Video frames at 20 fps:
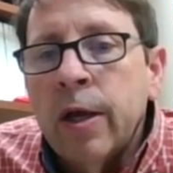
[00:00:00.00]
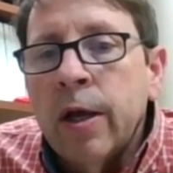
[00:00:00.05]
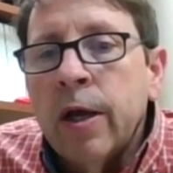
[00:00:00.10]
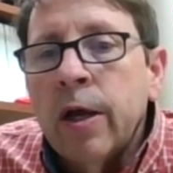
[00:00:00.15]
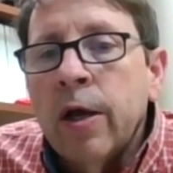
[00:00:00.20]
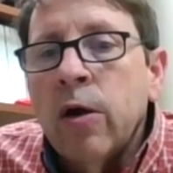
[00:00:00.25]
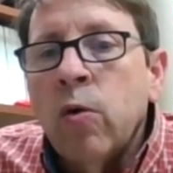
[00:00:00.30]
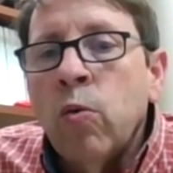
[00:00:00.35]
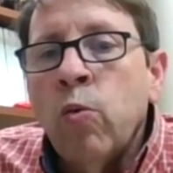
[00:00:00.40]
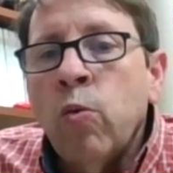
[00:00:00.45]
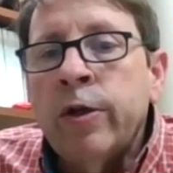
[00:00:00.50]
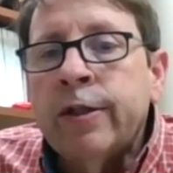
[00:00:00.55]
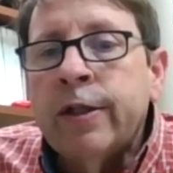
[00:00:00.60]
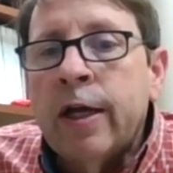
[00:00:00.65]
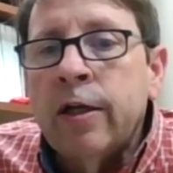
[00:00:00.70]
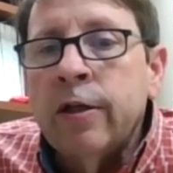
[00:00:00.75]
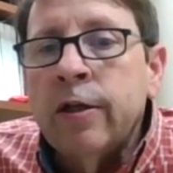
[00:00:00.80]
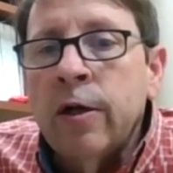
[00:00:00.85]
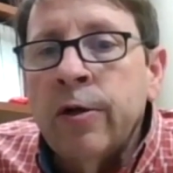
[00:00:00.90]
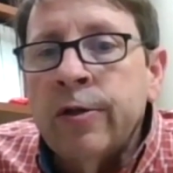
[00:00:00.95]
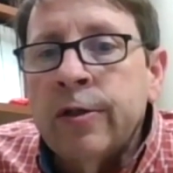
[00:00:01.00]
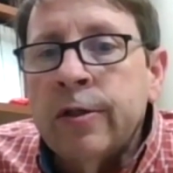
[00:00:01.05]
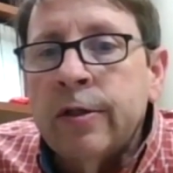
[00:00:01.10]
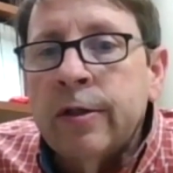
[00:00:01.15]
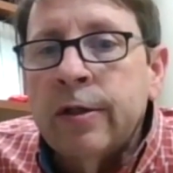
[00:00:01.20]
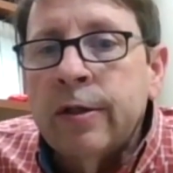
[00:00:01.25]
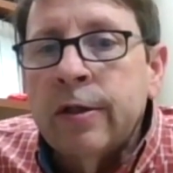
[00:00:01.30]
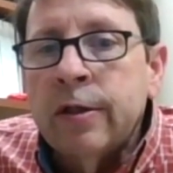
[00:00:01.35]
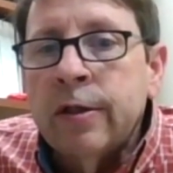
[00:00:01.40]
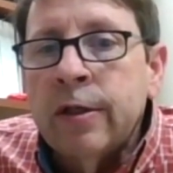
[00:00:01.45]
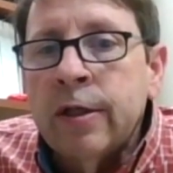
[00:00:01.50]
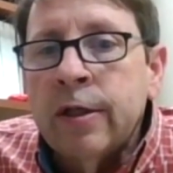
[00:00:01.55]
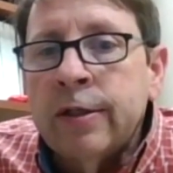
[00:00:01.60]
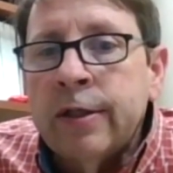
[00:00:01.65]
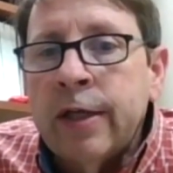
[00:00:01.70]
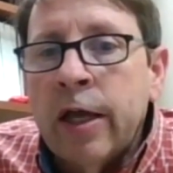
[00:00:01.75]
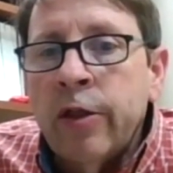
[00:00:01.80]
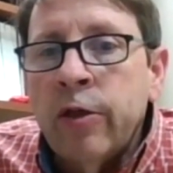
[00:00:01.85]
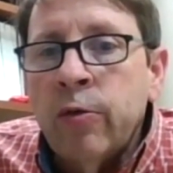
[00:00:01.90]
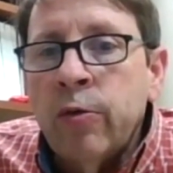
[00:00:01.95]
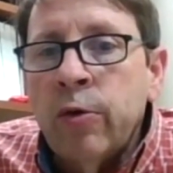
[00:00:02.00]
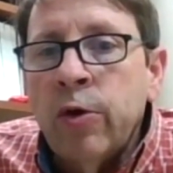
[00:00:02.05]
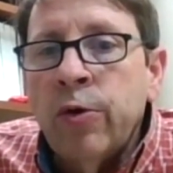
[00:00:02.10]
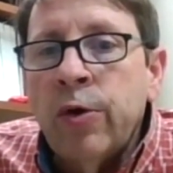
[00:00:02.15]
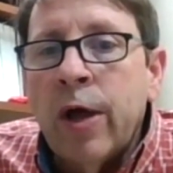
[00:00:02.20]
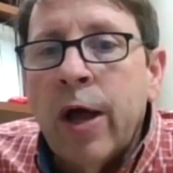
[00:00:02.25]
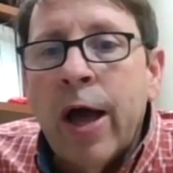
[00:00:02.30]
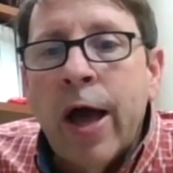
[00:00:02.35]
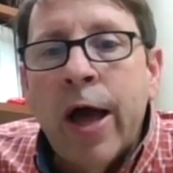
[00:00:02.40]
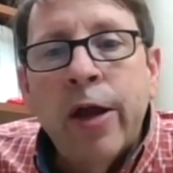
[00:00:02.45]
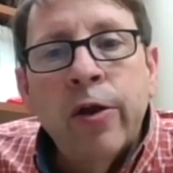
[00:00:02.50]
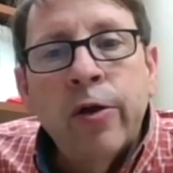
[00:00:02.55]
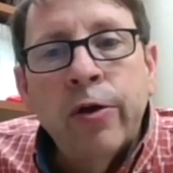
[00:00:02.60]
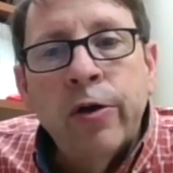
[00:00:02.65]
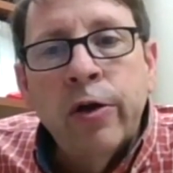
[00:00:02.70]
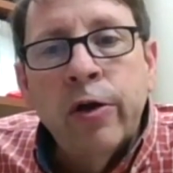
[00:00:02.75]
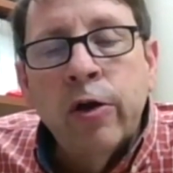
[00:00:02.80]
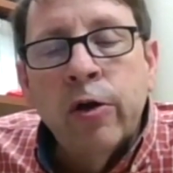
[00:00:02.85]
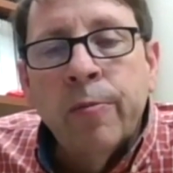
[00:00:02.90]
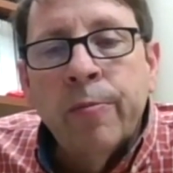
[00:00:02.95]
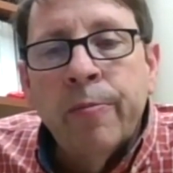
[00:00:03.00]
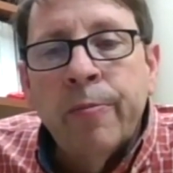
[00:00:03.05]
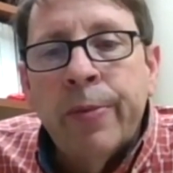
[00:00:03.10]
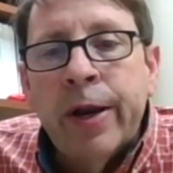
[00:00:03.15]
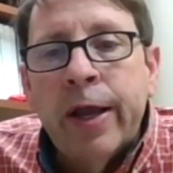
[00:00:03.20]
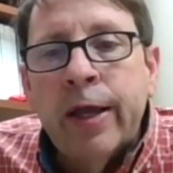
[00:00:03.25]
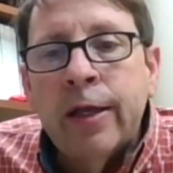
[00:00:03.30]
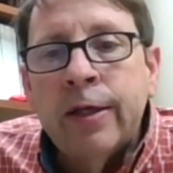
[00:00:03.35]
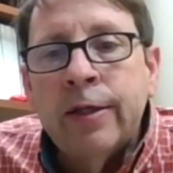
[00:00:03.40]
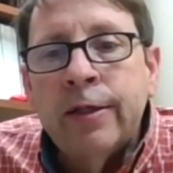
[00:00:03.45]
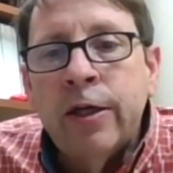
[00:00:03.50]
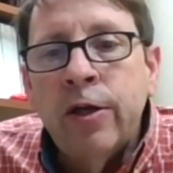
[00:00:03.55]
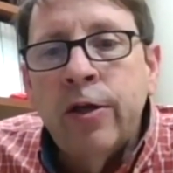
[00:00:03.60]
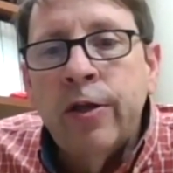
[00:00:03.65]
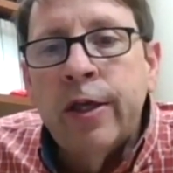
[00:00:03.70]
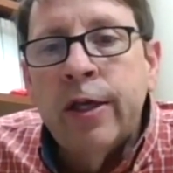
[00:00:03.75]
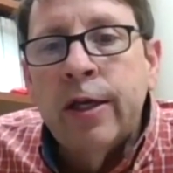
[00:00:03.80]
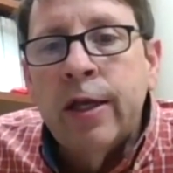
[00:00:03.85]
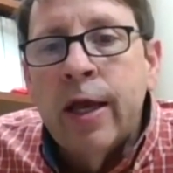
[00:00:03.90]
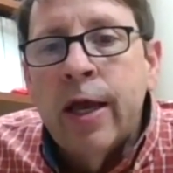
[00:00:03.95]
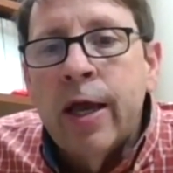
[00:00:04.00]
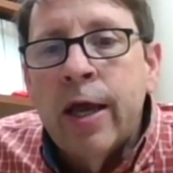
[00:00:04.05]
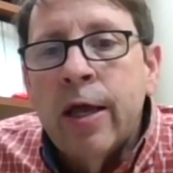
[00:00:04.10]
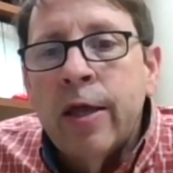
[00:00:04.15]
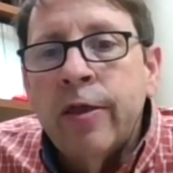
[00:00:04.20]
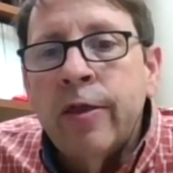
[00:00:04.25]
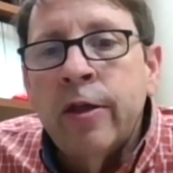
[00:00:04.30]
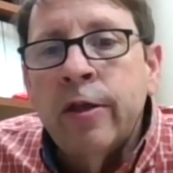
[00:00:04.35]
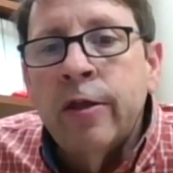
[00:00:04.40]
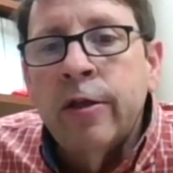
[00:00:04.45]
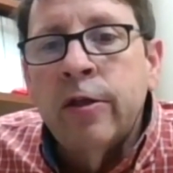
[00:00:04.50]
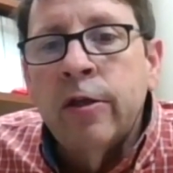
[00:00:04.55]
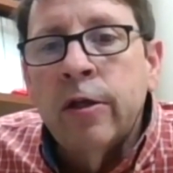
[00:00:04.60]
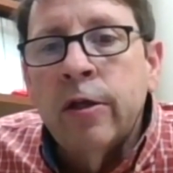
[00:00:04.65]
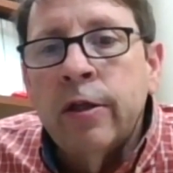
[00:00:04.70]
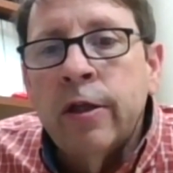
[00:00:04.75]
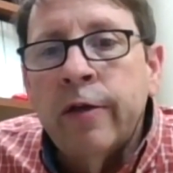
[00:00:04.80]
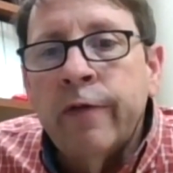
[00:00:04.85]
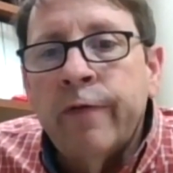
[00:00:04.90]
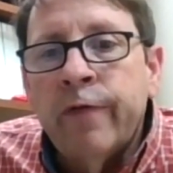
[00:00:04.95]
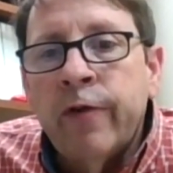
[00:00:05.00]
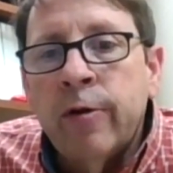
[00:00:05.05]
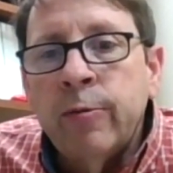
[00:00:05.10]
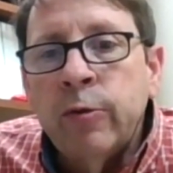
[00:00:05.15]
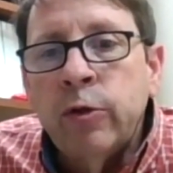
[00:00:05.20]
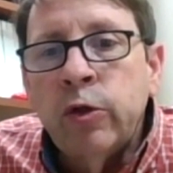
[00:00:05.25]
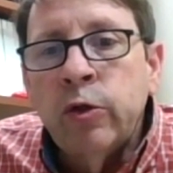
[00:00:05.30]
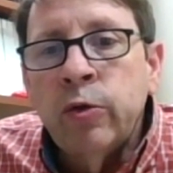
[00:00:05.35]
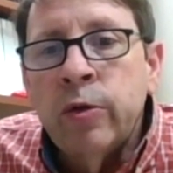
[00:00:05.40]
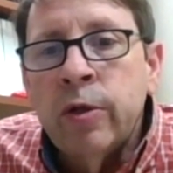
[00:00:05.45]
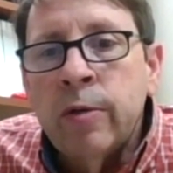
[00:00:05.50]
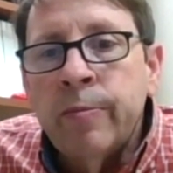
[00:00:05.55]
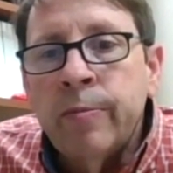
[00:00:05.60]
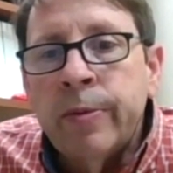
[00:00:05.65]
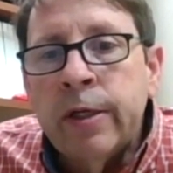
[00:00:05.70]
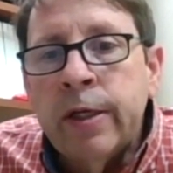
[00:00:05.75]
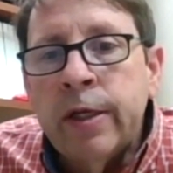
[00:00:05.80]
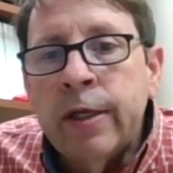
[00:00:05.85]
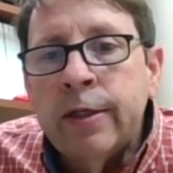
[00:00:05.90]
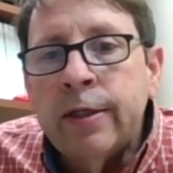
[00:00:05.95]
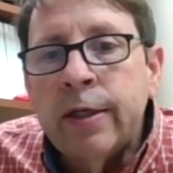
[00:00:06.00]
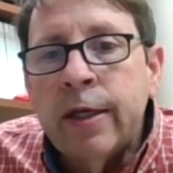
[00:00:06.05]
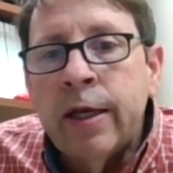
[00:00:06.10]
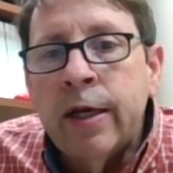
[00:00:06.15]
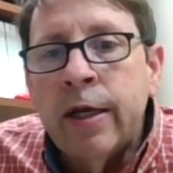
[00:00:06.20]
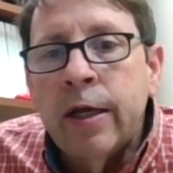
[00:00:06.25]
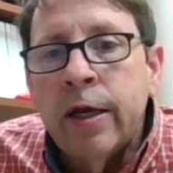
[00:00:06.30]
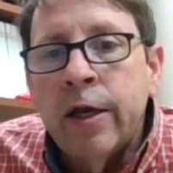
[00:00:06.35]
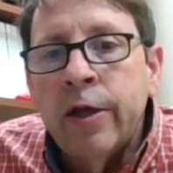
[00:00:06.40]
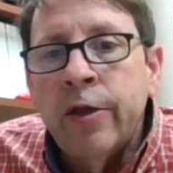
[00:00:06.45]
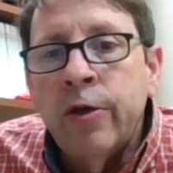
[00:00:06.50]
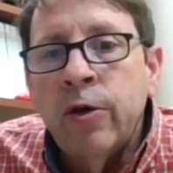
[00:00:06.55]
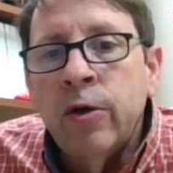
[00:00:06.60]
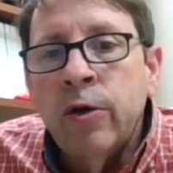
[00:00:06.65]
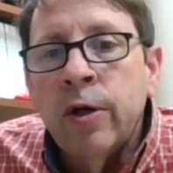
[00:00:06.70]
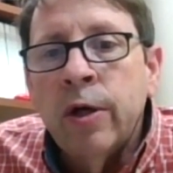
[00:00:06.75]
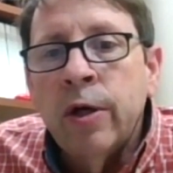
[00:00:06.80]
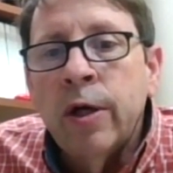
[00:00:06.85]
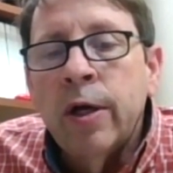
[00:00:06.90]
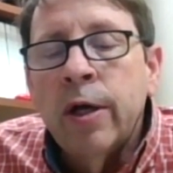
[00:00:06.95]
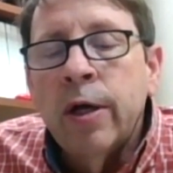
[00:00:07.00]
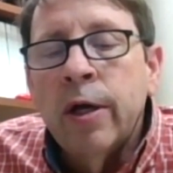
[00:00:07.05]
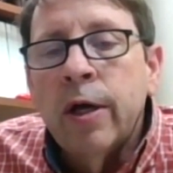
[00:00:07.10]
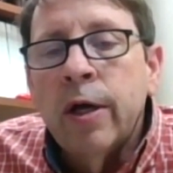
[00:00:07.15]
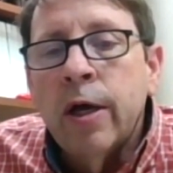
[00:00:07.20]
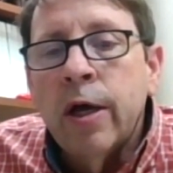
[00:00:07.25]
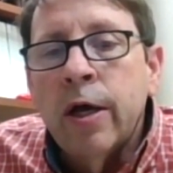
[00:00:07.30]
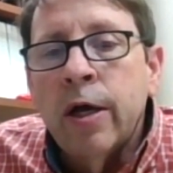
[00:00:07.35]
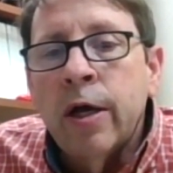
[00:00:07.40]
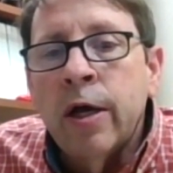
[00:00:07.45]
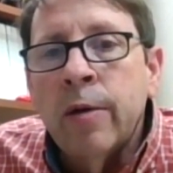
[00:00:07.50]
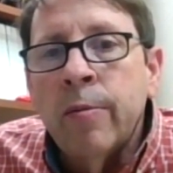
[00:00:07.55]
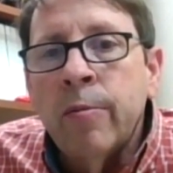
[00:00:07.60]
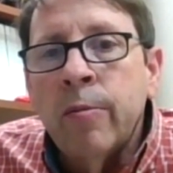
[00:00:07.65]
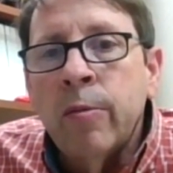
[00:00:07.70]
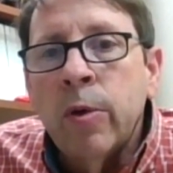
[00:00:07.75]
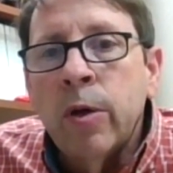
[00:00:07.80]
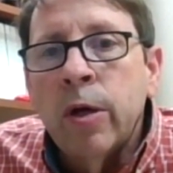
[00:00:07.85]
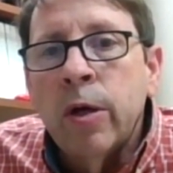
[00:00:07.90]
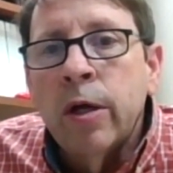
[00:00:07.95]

What's else is down the road, I don't know, but I can tell you that the, the, the pharmaceutical companies and other um,